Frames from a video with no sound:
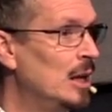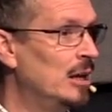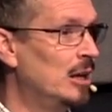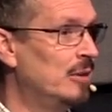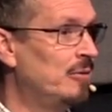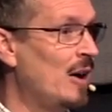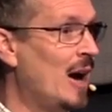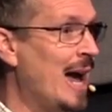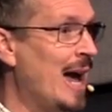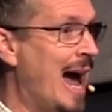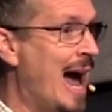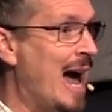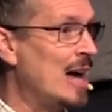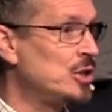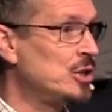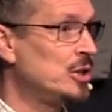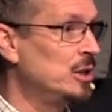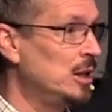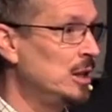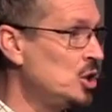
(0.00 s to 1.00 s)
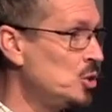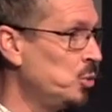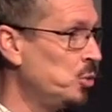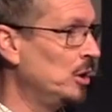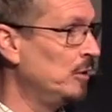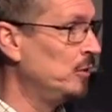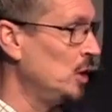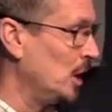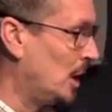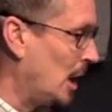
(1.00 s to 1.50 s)
If I asked each
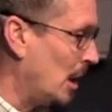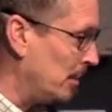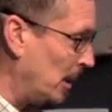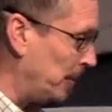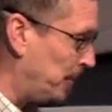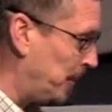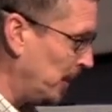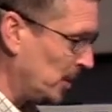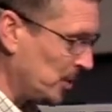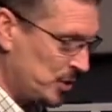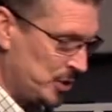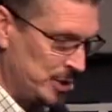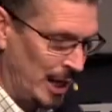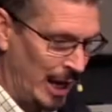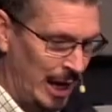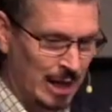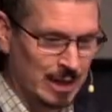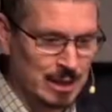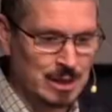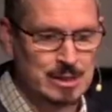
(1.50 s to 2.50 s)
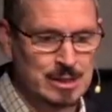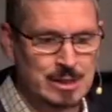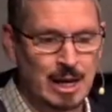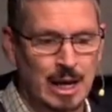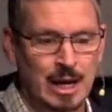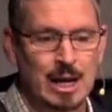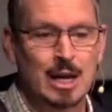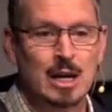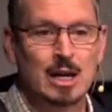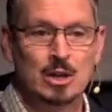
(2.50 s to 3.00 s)
one of you to come up here and stand and
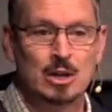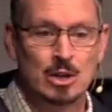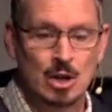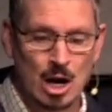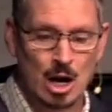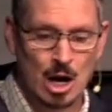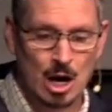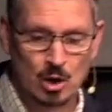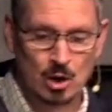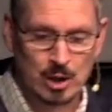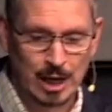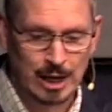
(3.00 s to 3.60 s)
say, uh,